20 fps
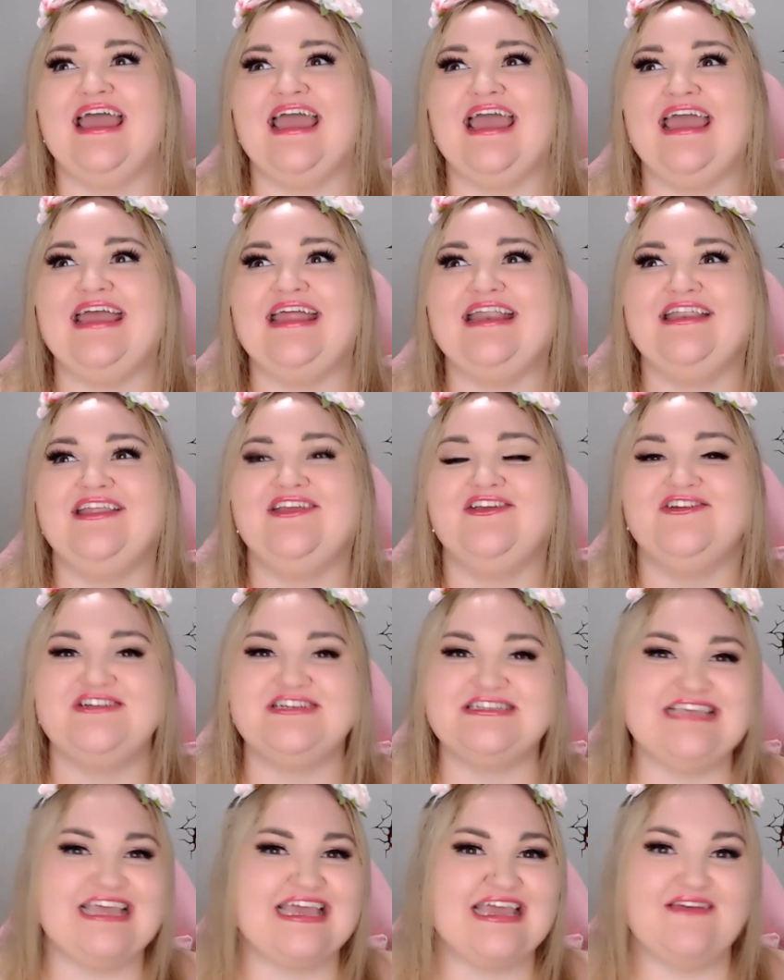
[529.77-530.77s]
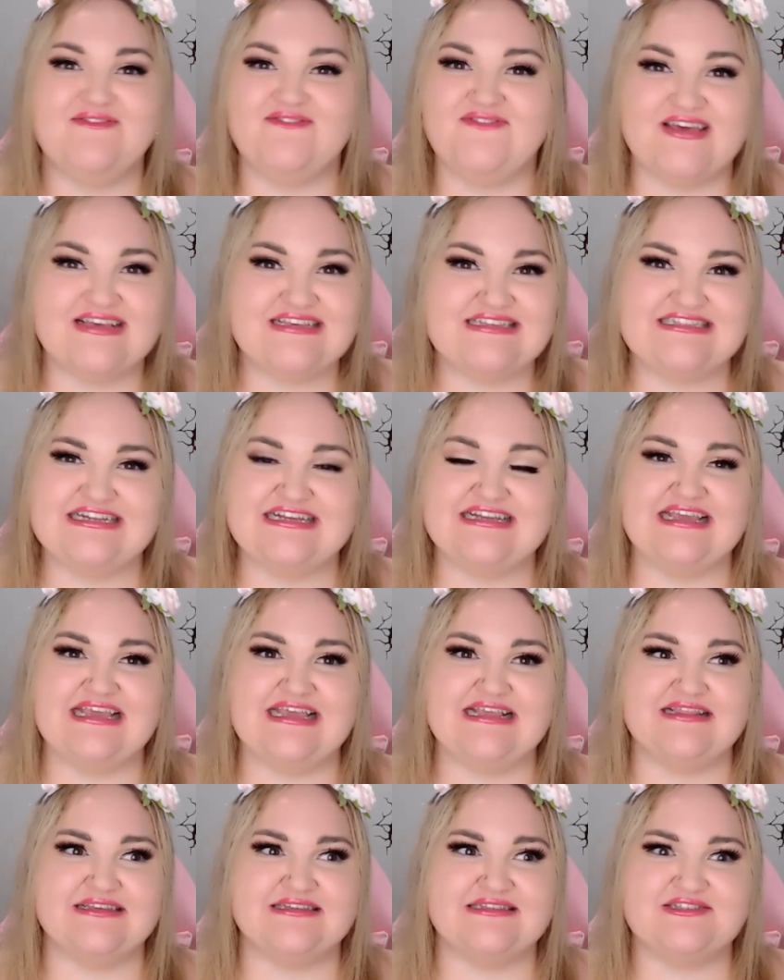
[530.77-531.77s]
And you just get invested
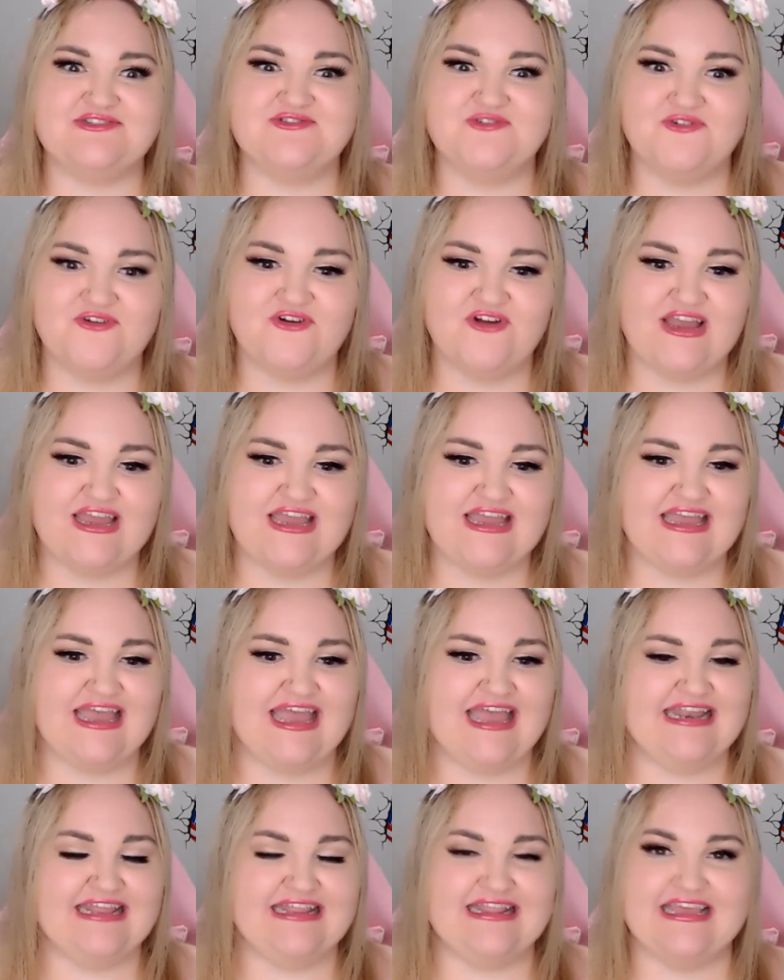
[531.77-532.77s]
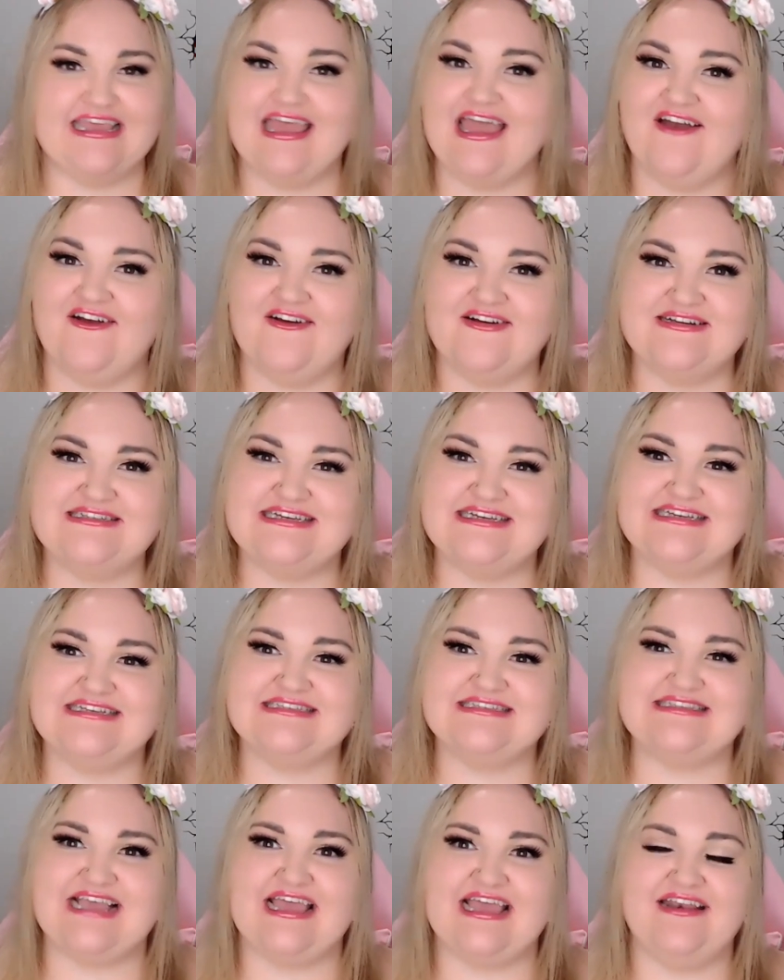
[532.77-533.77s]
in the story and in the
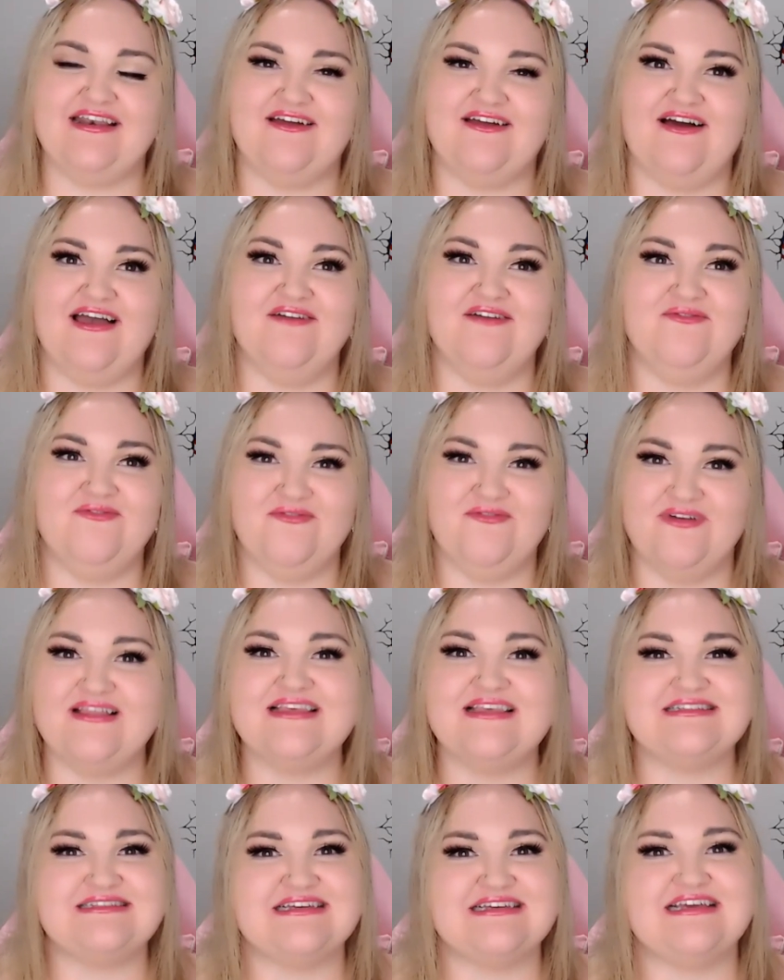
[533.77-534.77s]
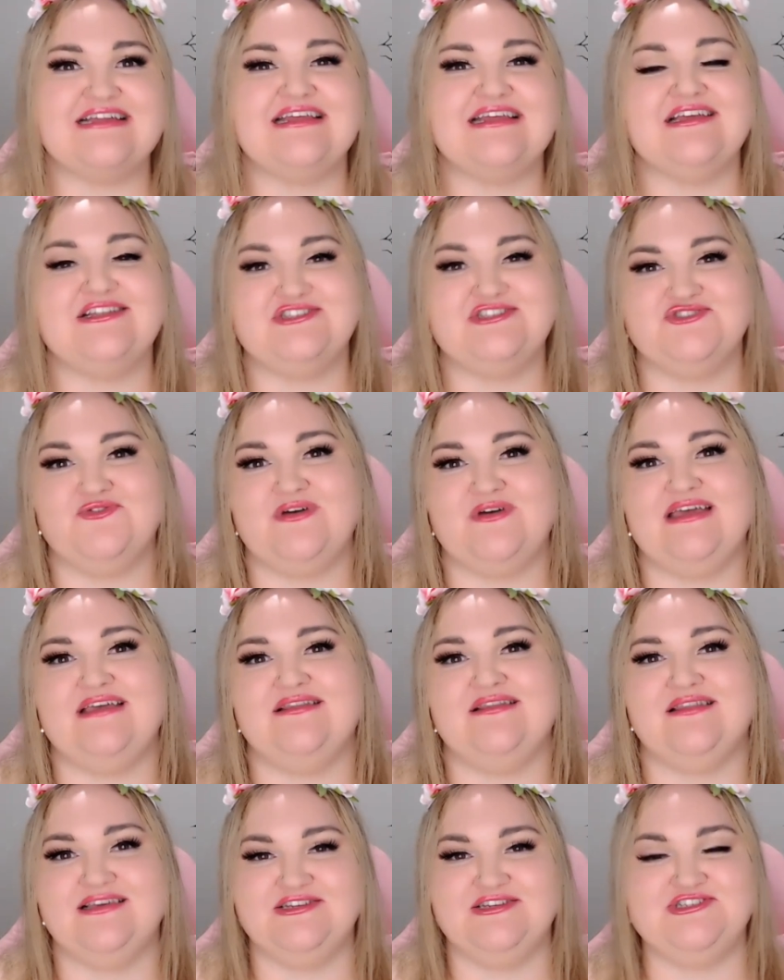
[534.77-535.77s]
characters. And I really did
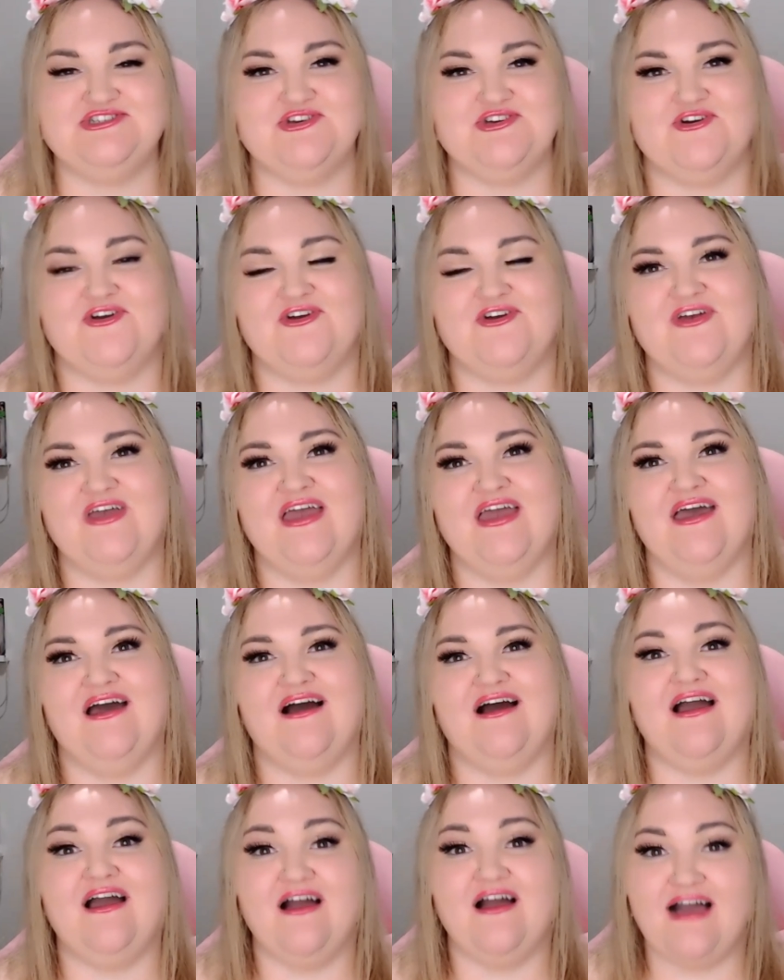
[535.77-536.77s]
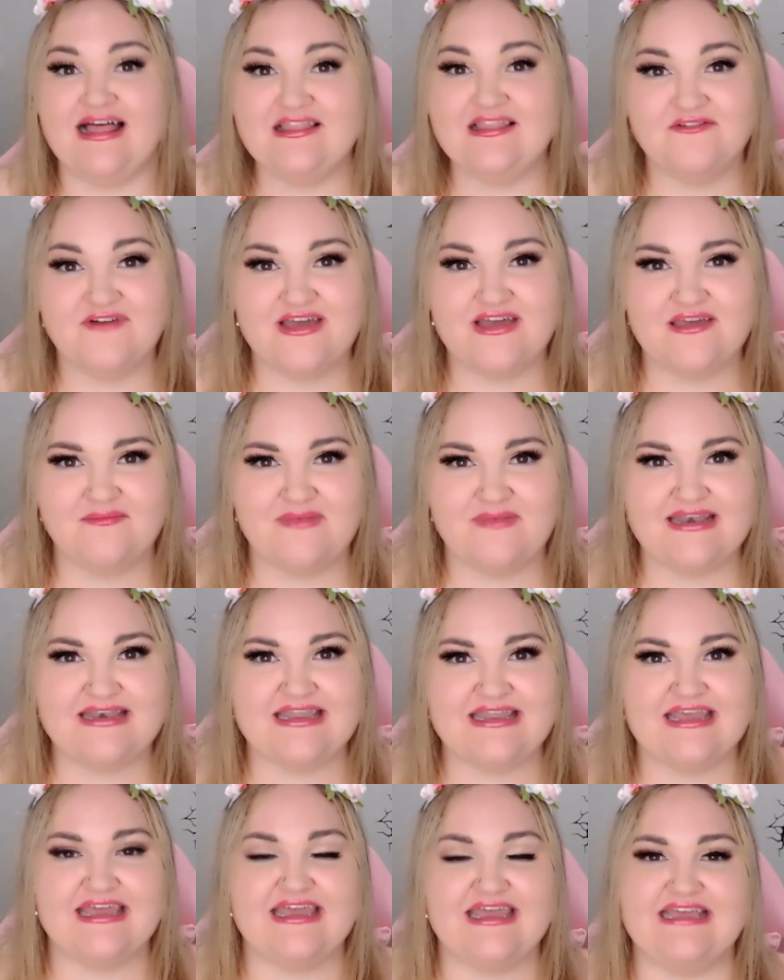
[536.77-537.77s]
enjoy this show. I highly recommend
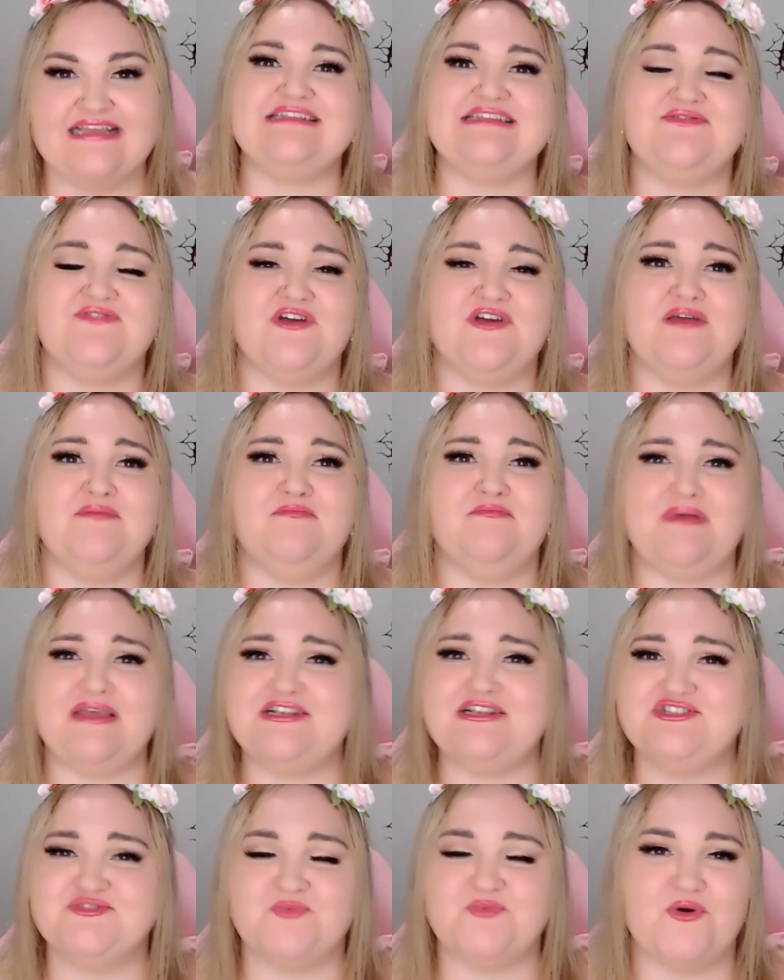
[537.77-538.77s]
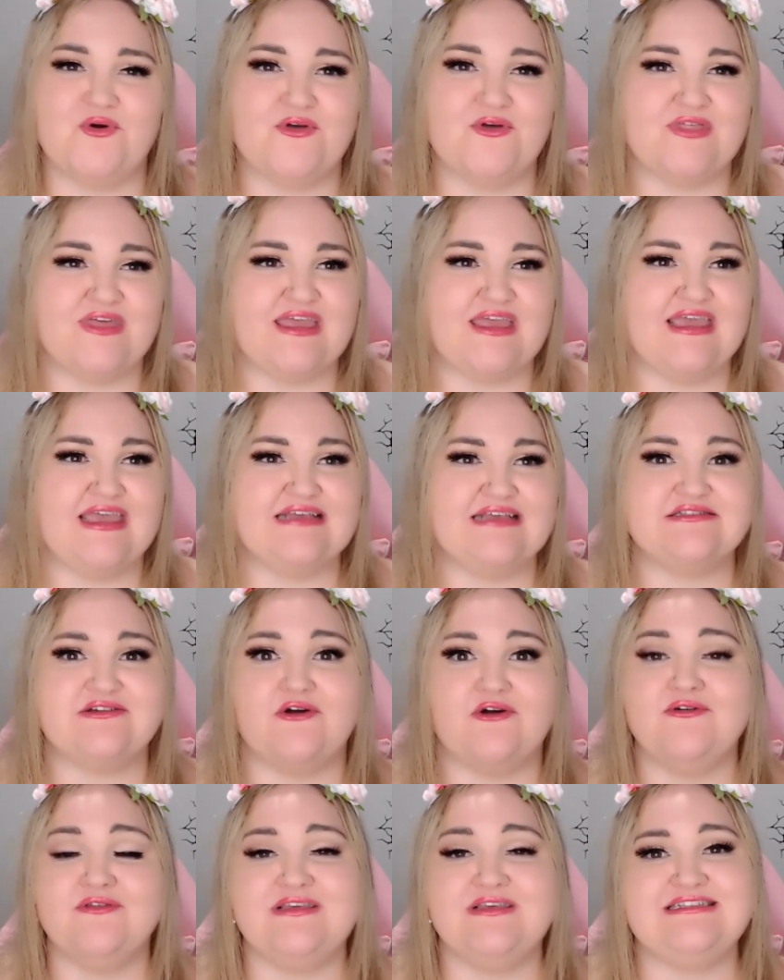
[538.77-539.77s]
it. It's very binge worthy. It's
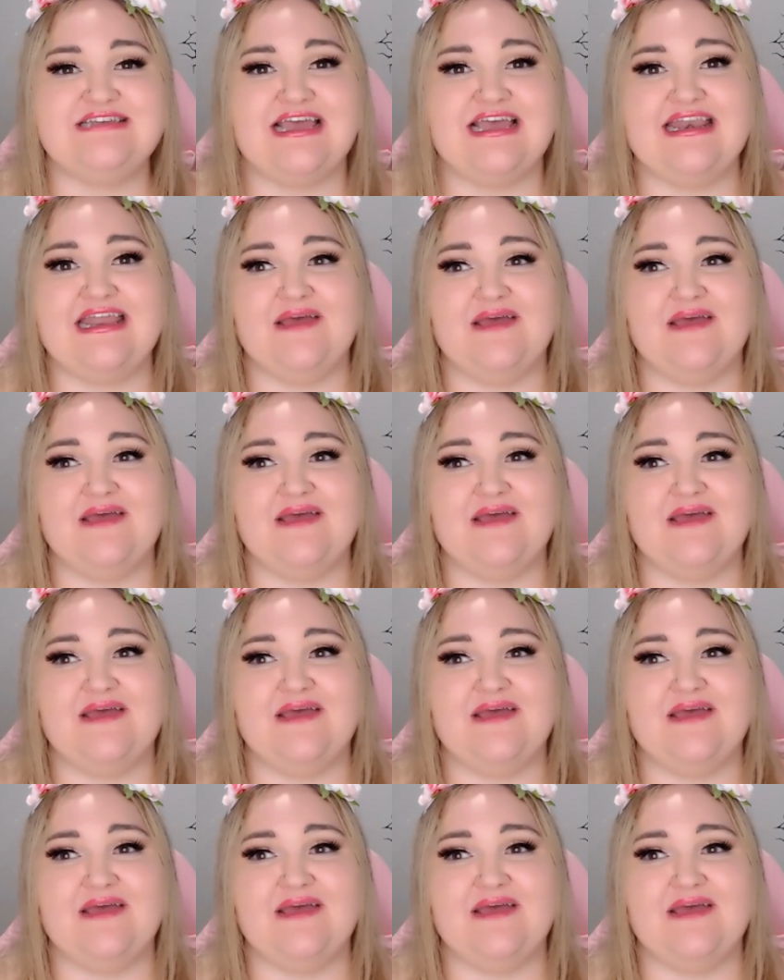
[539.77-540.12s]
only 10